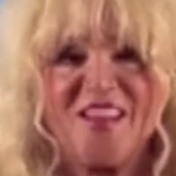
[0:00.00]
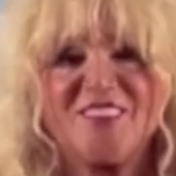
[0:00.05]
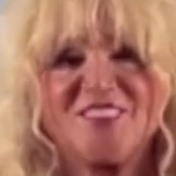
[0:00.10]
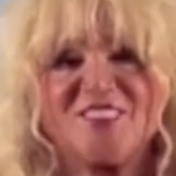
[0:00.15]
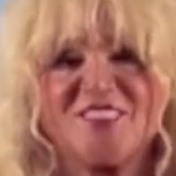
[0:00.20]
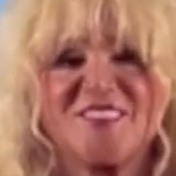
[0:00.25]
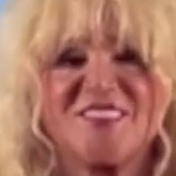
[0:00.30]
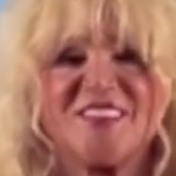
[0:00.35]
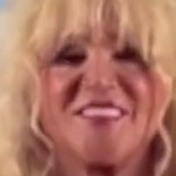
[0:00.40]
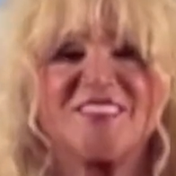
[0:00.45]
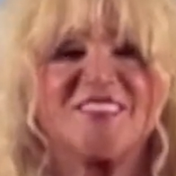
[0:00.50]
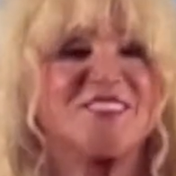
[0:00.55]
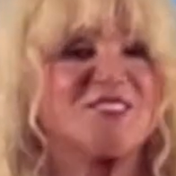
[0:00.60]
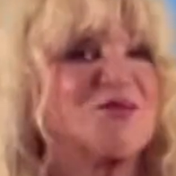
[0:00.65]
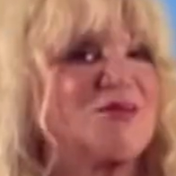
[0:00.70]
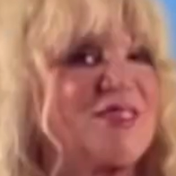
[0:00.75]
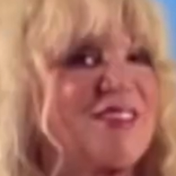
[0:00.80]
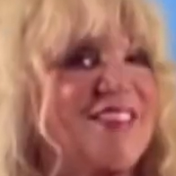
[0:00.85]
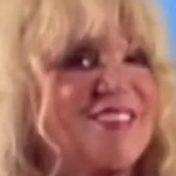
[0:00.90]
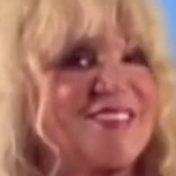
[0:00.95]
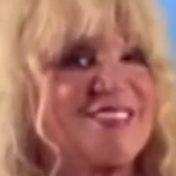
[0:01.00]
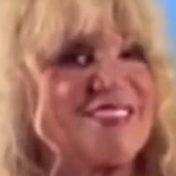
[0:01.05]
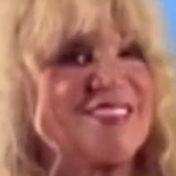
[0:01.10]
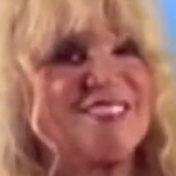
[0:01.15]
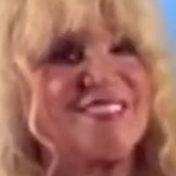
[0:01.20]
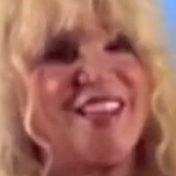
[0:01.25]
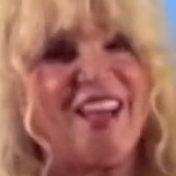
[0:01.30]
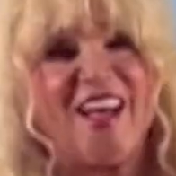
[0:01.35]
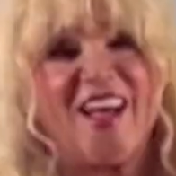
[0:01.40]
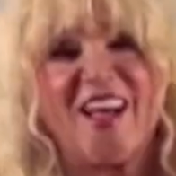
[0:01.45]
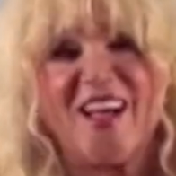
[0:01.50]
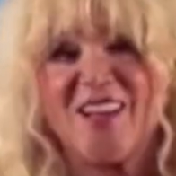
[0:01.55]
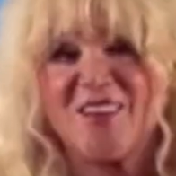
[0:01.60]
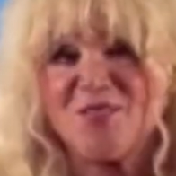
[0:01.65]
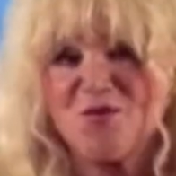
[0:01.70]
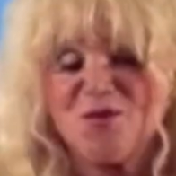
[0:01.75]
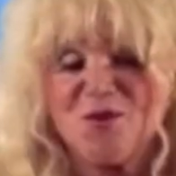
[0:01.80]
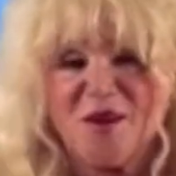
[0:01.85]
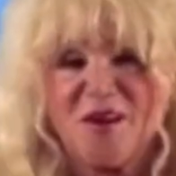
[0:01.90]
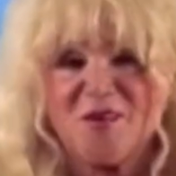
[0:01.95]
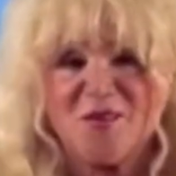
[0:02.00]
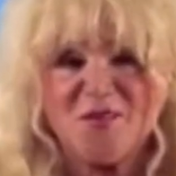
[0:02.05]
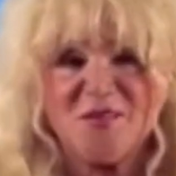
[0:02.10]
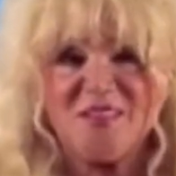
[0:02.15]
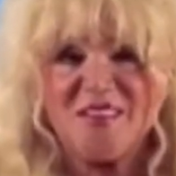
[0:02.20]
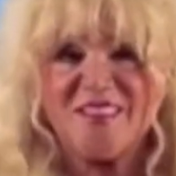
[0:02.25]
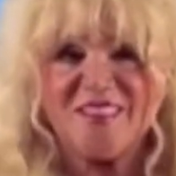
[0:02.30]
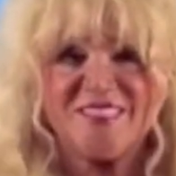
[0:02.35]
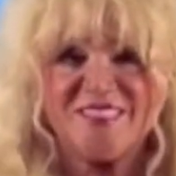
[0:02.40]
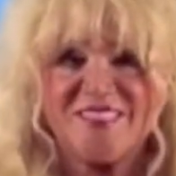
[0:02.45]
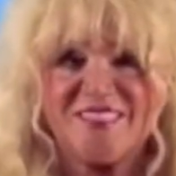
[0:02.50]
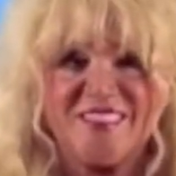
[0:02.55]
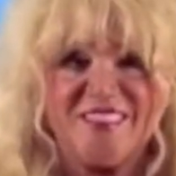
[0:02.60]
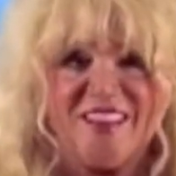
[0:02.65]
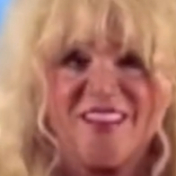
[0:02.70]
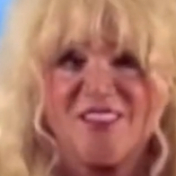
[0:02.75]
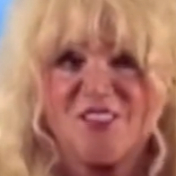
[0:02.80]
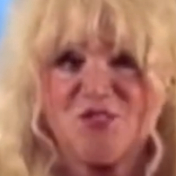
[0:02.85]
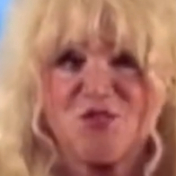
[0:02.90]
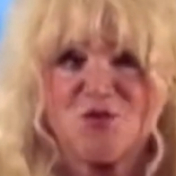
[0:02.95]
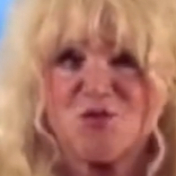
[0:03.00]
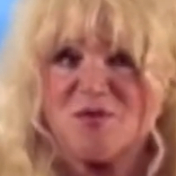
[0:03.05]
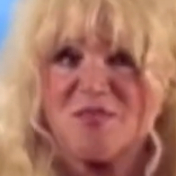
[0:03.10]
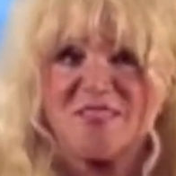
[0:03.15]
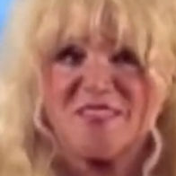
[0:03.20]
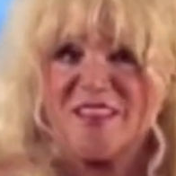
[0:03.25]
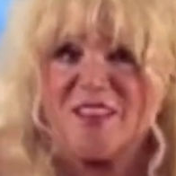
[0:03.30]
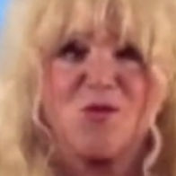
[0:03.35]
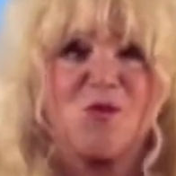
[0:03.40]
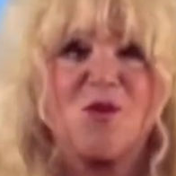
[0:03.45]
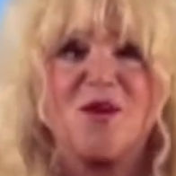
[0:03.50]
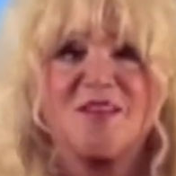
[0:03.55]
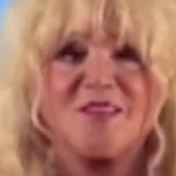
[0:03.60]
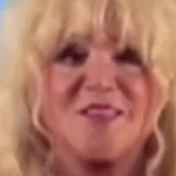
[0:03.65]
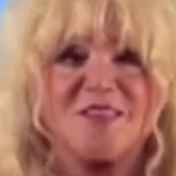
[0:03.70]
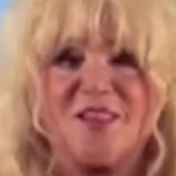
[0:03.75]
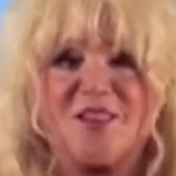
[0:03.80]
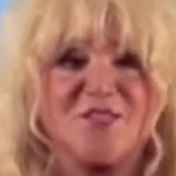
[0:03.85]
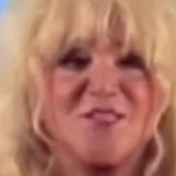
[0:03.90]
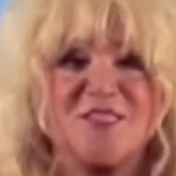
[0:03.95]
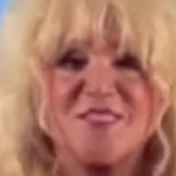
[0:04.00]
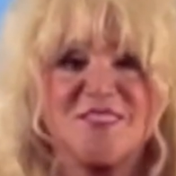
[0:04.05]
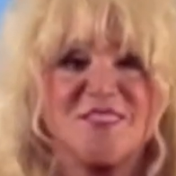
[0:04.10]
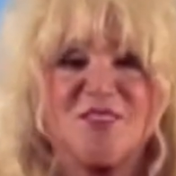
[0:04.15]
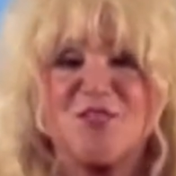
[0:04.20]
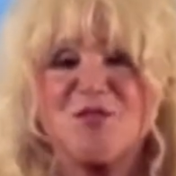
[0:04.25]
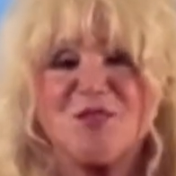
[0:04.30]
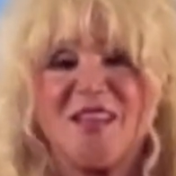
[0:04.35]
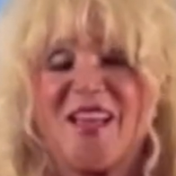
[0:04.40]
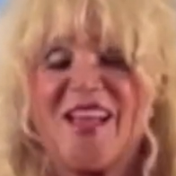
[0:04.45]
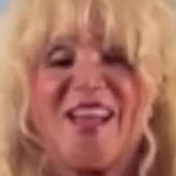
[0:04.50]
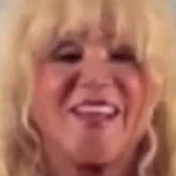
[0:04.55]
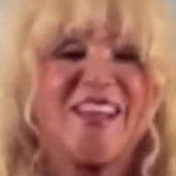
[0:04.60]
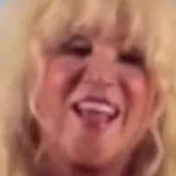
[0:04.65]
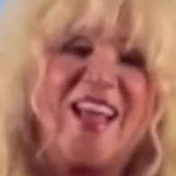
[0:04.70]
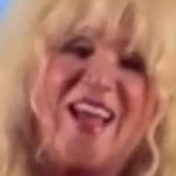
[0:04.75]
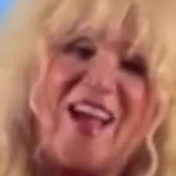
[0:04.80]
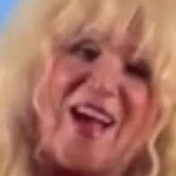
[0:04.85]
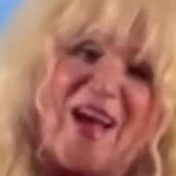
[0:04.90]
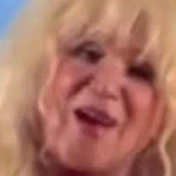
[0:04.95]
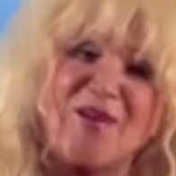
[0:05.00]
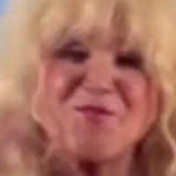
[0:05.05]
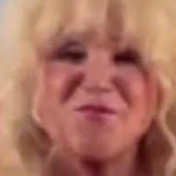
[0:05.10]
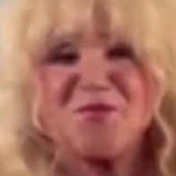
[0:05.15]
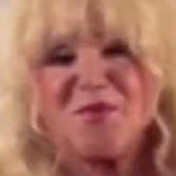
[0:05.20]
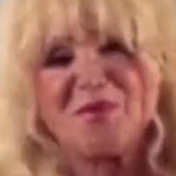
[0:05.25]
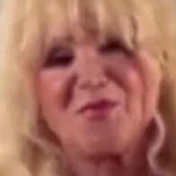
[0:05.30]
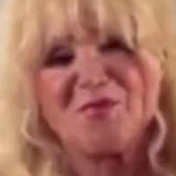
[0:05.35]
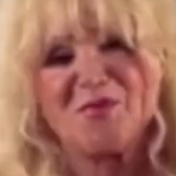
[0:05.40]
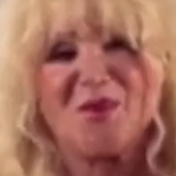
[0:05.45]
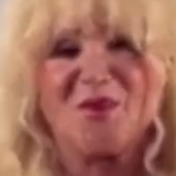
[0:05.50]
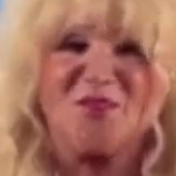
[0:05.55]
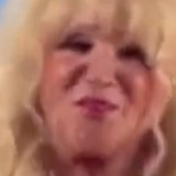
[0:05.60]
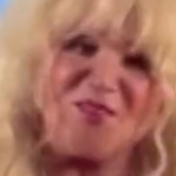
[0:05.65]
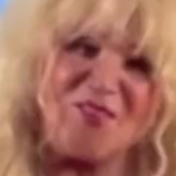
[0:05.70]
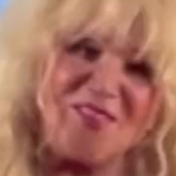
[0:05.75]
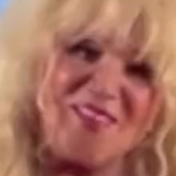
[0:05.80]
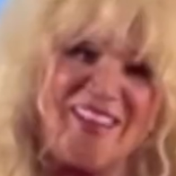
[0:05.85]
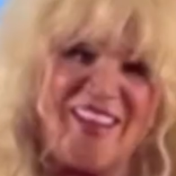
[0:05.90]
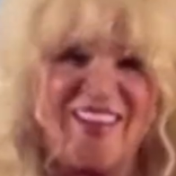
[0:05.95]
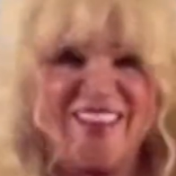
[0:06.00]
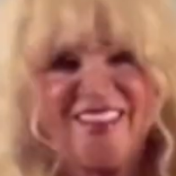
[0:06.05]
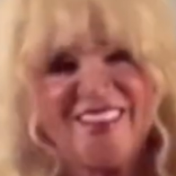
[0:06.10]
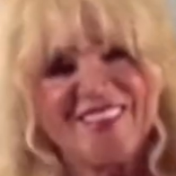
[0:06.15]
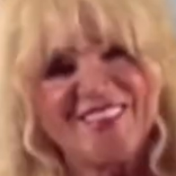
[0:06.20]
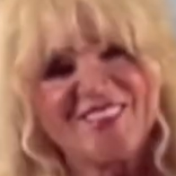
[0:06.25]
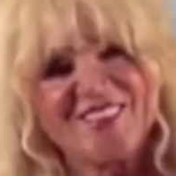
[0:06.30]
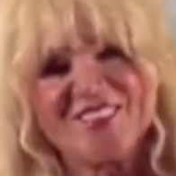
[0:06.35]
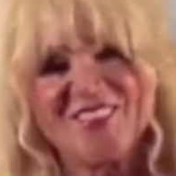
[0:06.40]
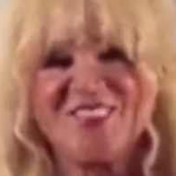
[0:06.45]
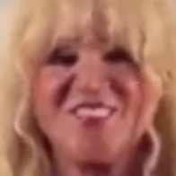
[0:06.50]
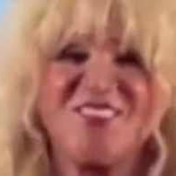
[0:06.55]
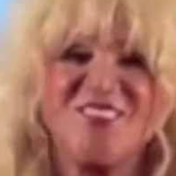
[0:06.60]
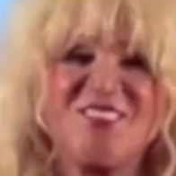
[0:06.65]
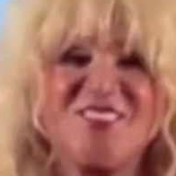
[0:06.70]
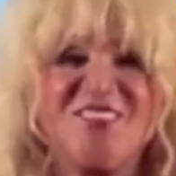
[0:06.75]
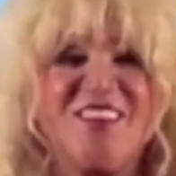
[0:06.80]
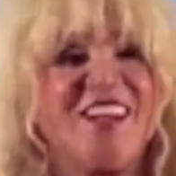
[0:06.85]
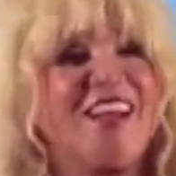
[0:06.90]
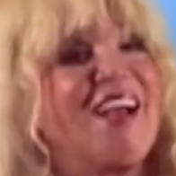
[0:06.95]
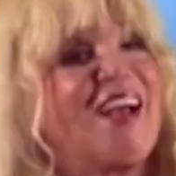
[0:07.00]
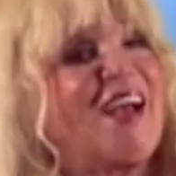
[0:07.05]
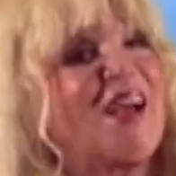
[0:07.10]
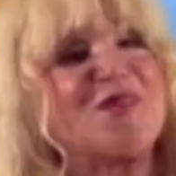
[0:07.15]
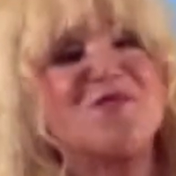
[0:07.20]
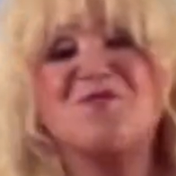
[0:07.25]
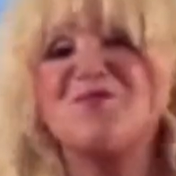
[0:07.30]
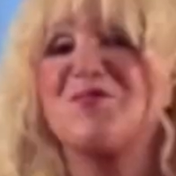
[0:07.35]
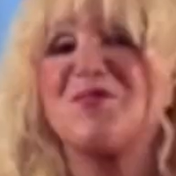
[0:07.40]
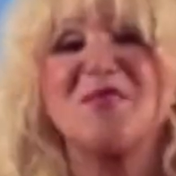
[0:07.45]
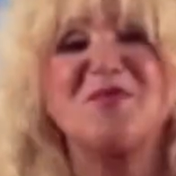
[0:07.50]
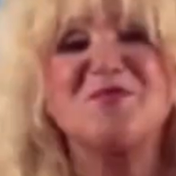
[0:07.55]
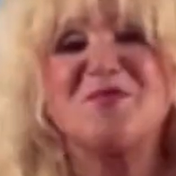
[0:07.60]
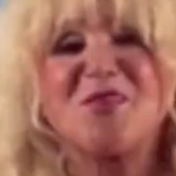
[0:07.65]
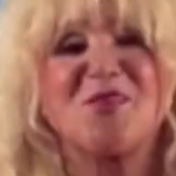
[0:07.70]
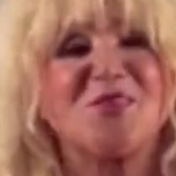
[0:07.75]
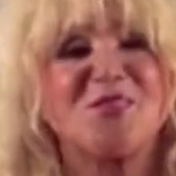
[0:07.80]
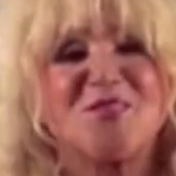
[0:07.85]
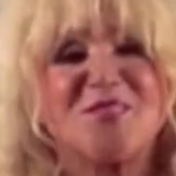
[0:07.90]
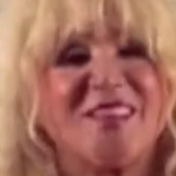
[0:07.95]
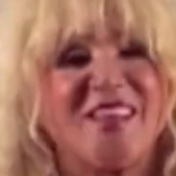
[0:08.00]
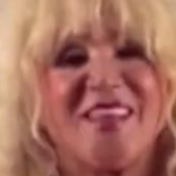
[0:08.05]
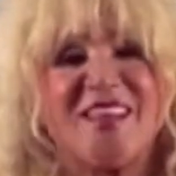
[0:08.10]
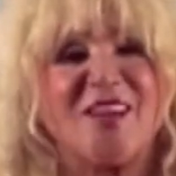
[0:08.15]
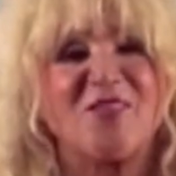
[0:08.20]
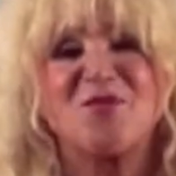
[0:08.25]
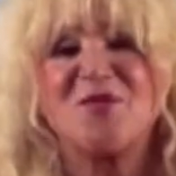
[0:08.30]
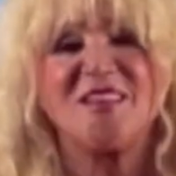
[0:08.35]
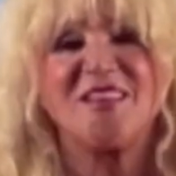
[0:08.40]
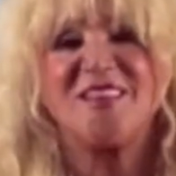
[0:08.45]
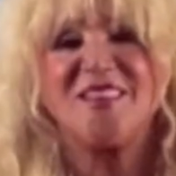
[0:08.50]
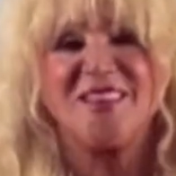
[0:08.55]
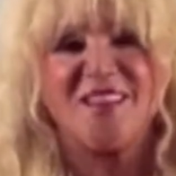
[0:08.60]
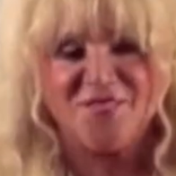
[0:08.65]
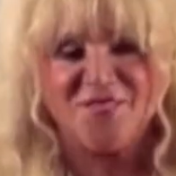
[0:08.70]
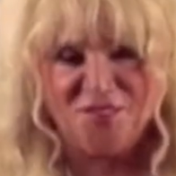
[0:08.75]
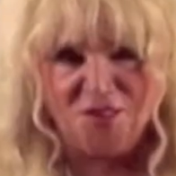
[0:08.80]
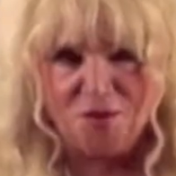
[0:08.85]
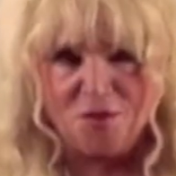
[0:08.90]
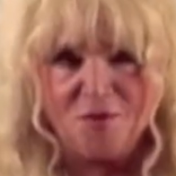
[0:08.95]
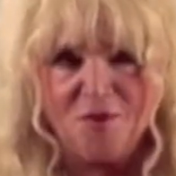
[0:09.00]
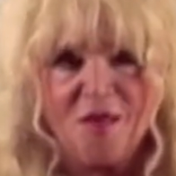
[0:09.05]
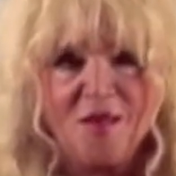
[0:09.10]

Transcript: The sun this week is in Aquarius, the altruistic one of the zodiac. Happy birthday to you. Happy birthday. We love you.